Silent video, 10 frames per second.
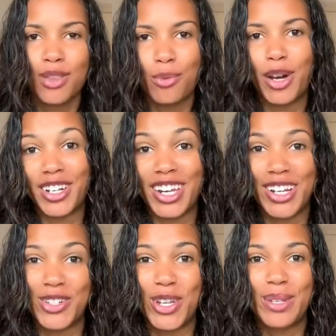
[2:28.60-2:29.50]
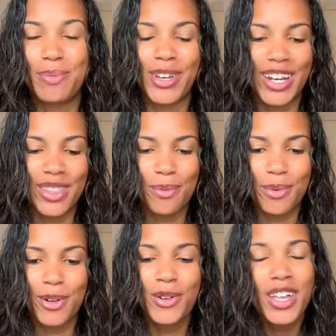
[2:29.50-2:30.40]
the water that I just put in the
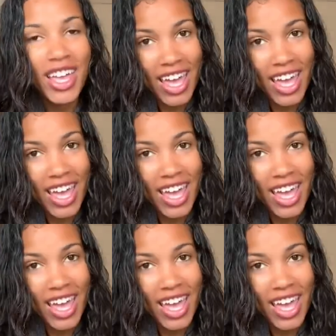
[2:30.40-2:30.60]
bowl